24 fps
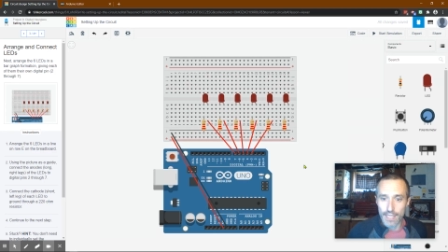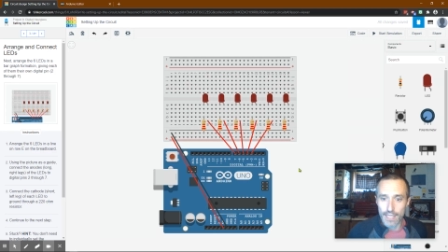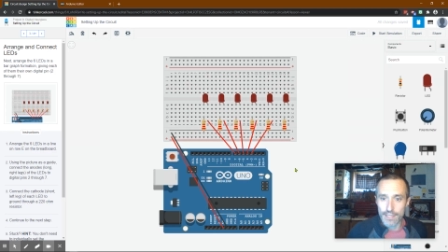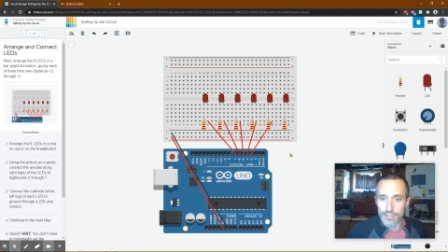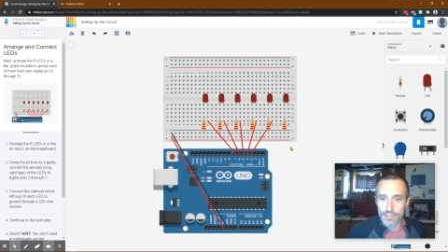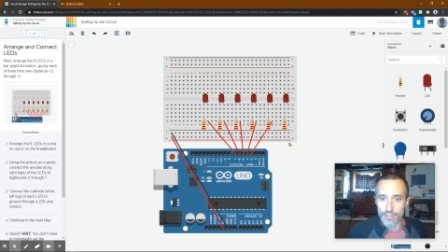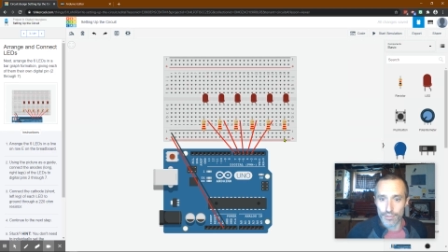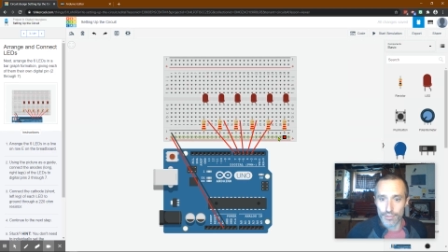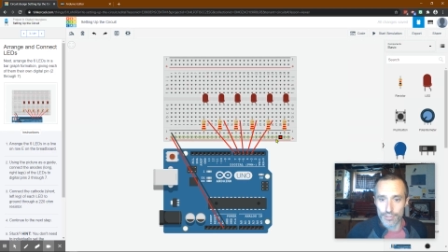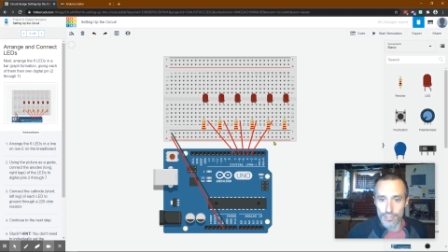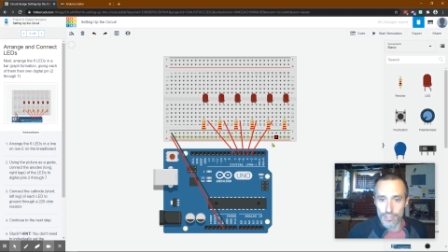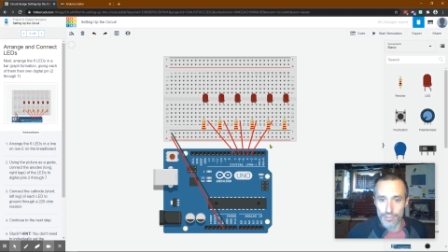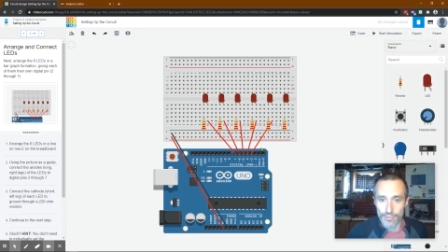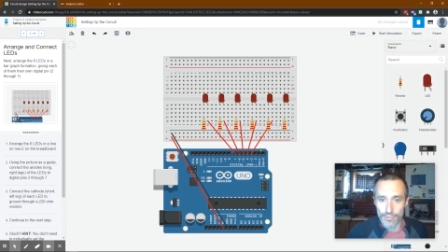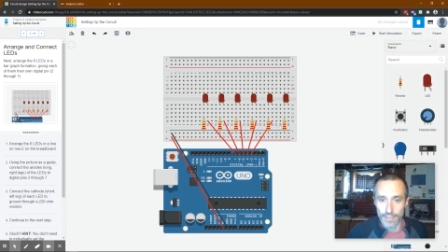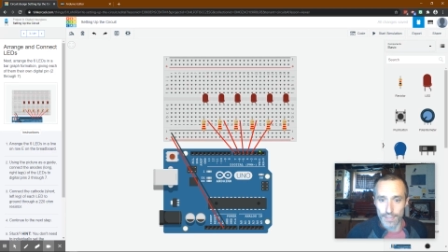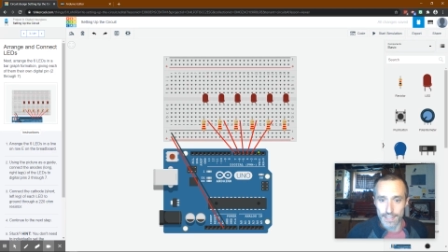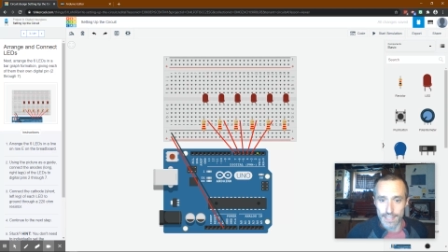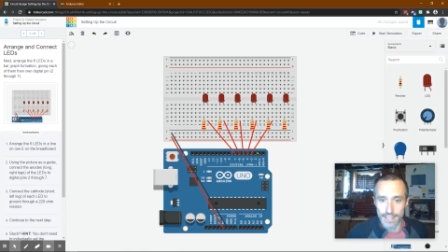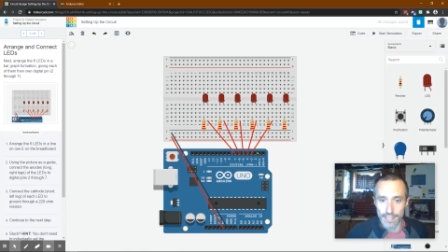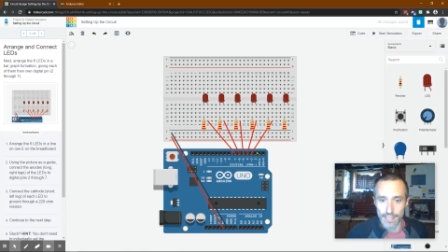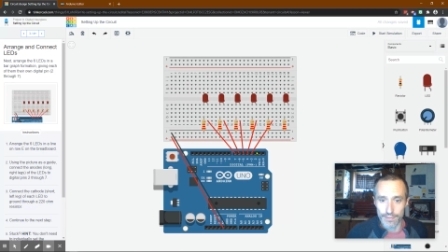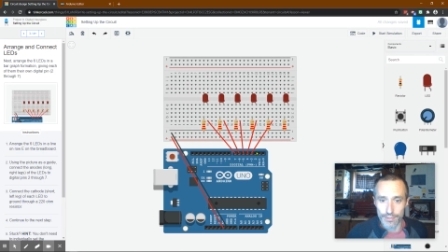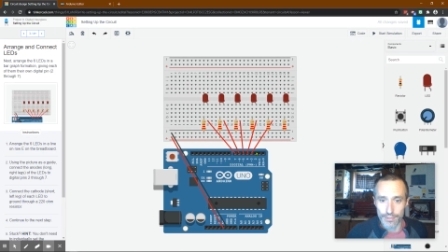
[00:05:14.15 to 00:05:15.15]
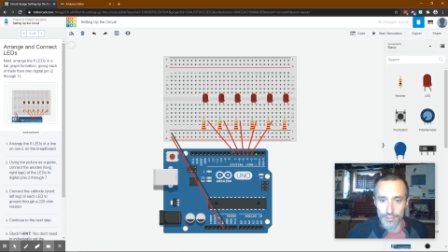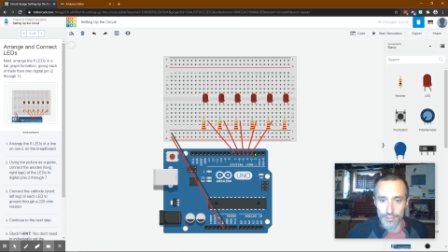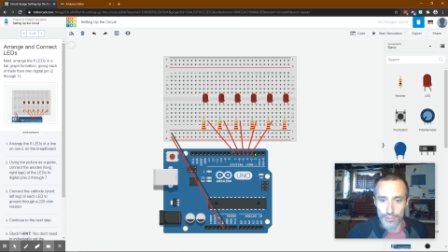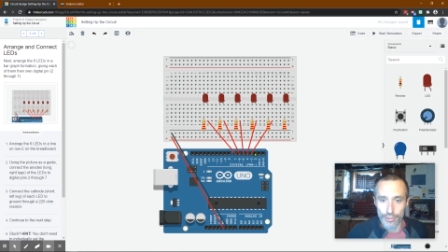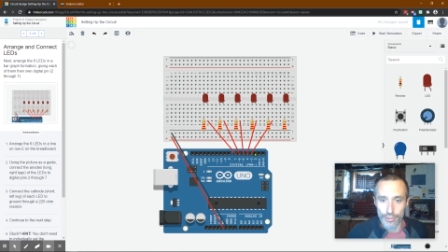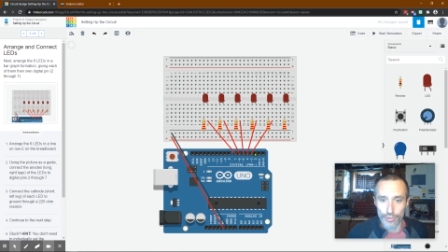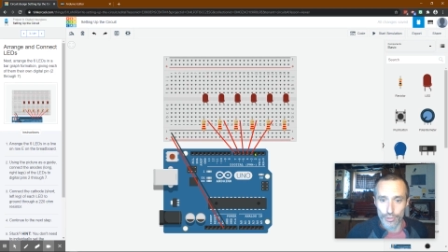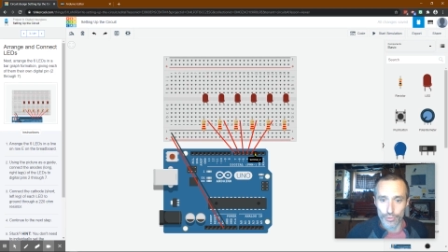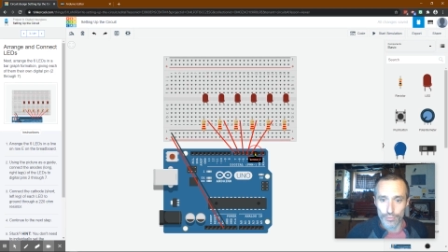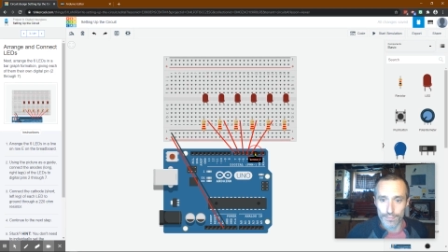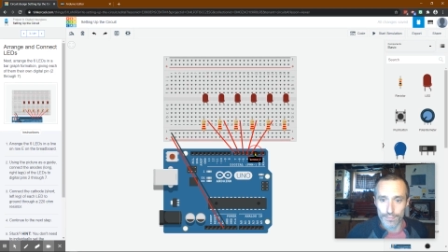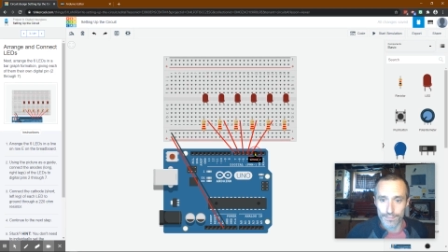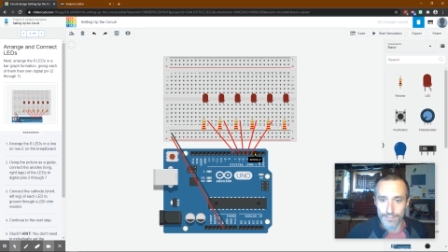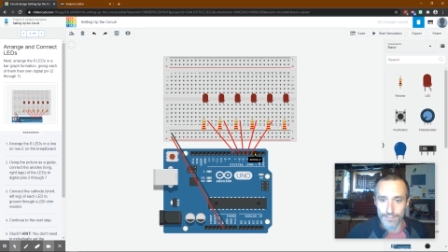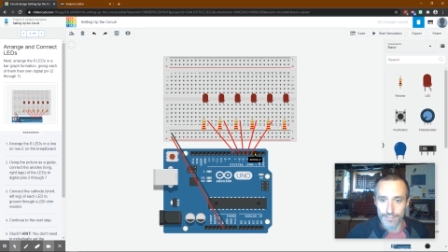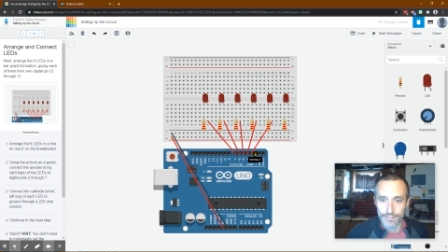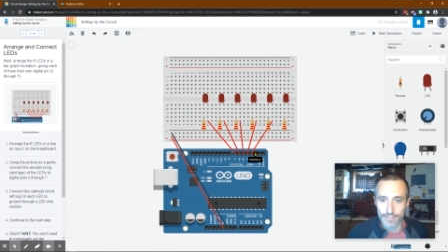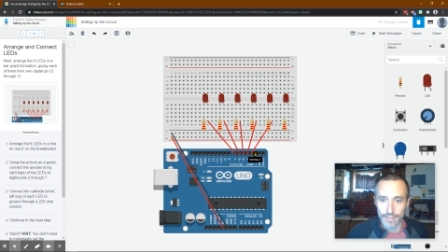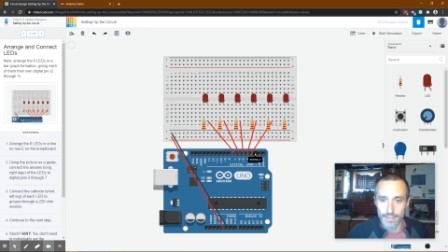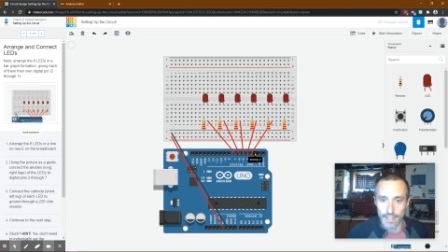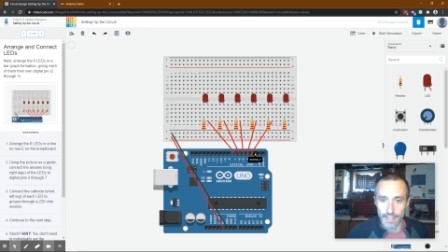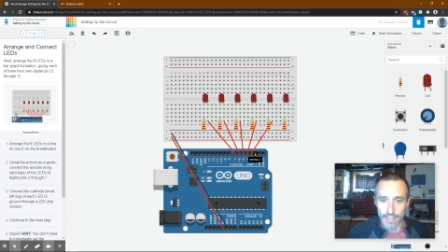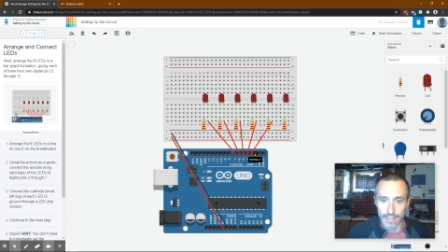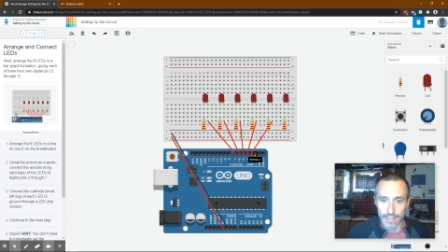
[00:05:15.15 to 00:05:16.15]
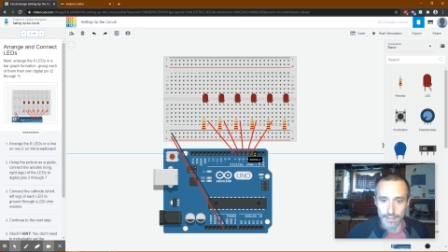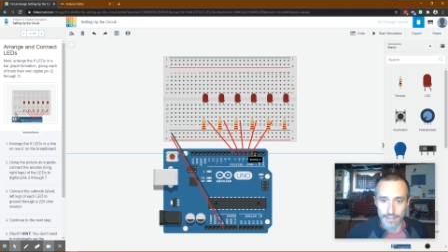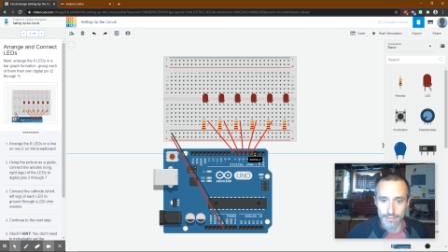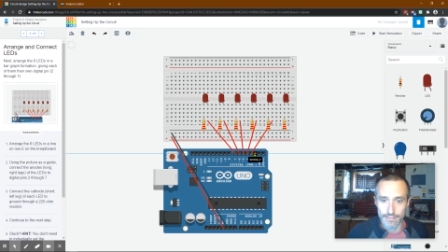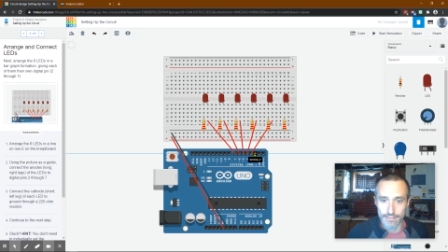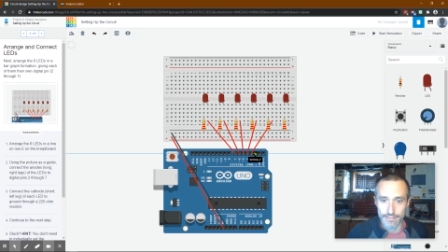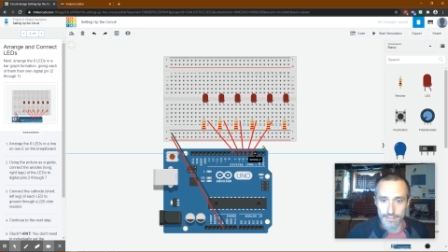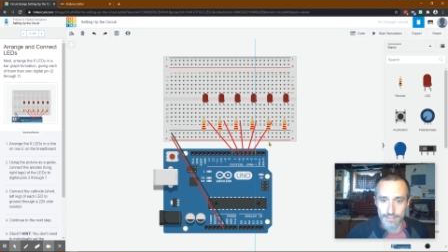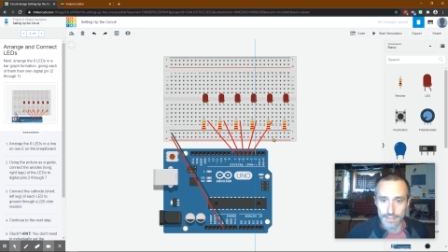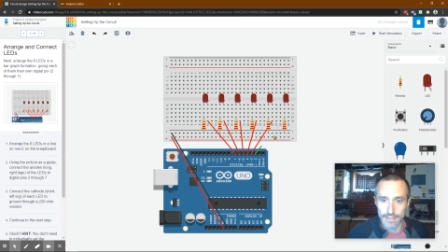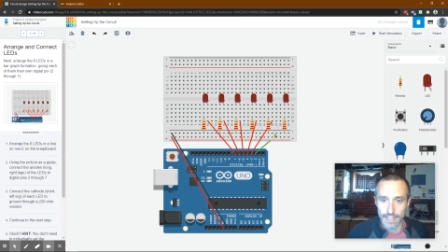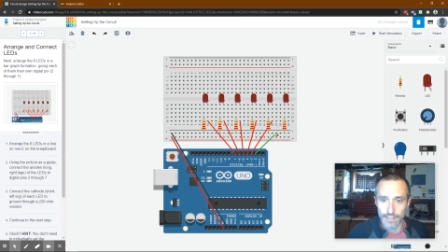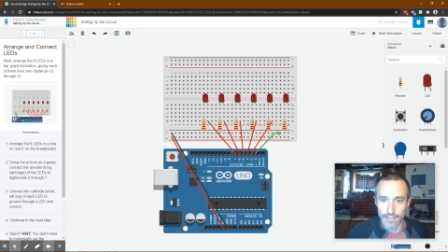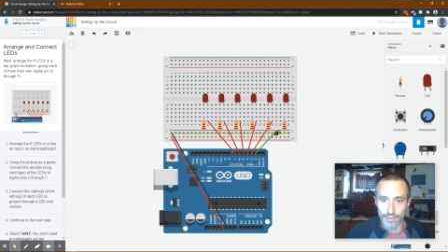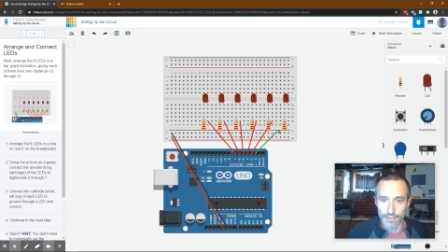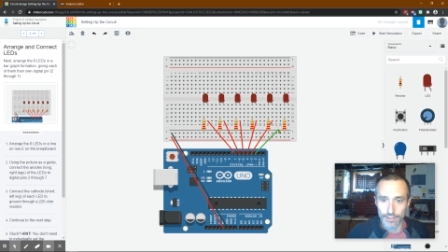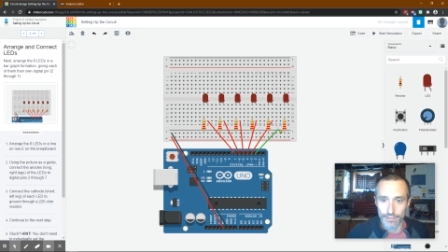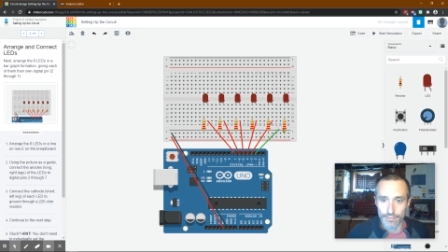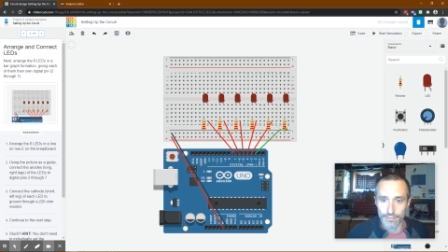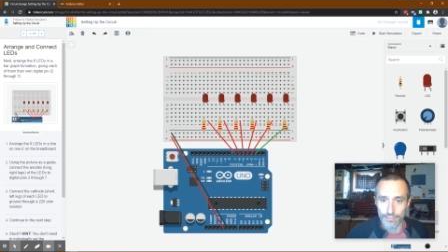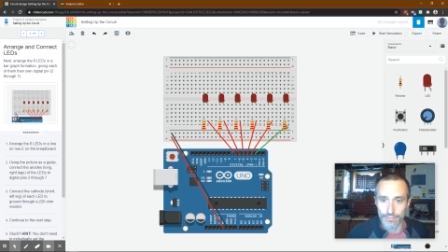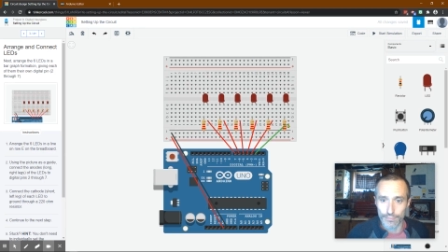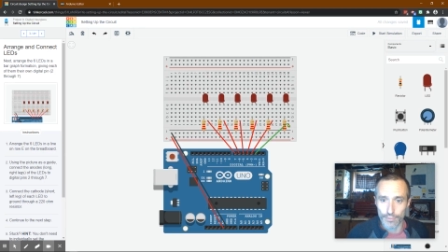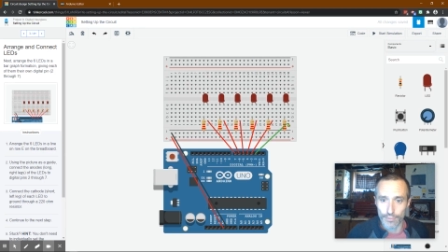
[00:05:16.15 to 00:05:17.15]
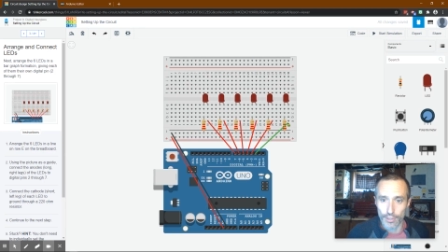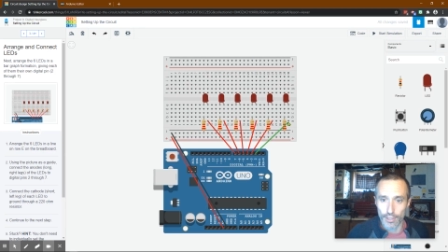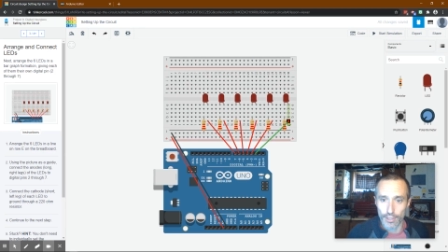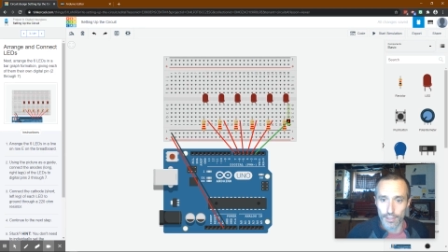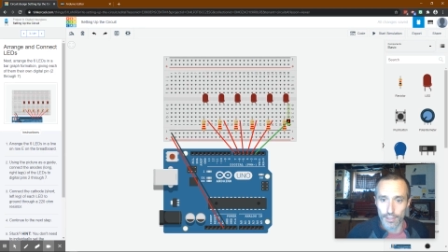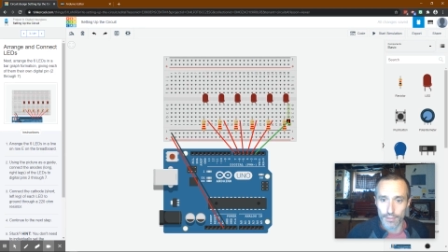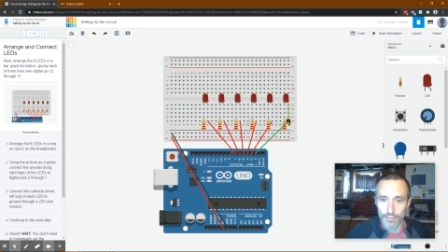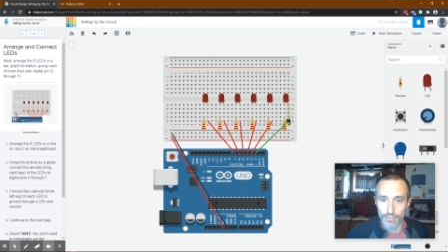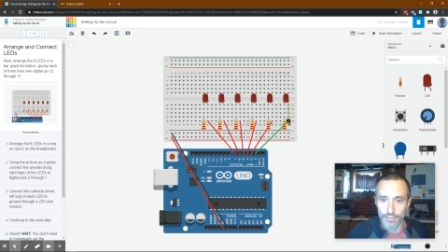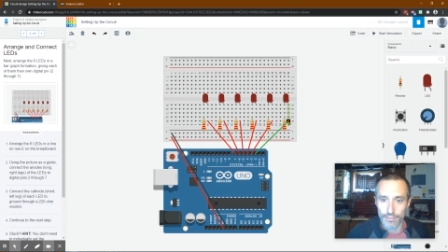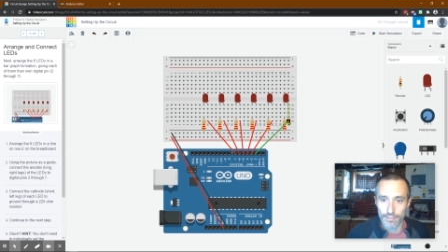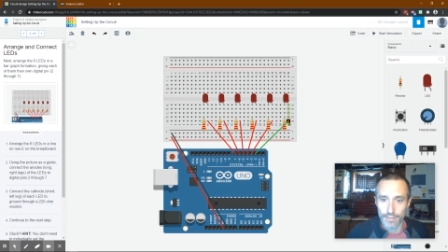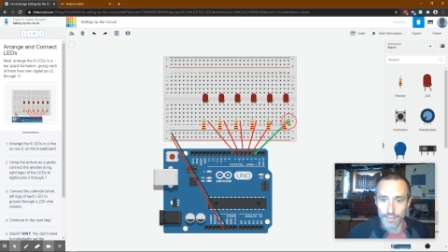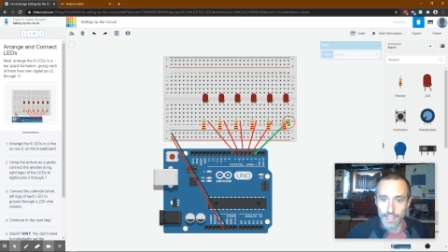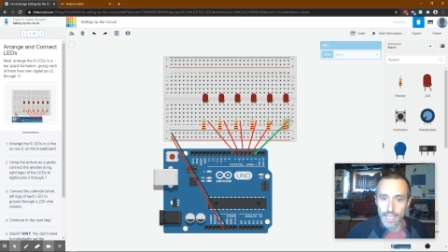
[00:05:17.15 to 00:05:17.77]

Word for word: So it just went down to two. I counted wrong.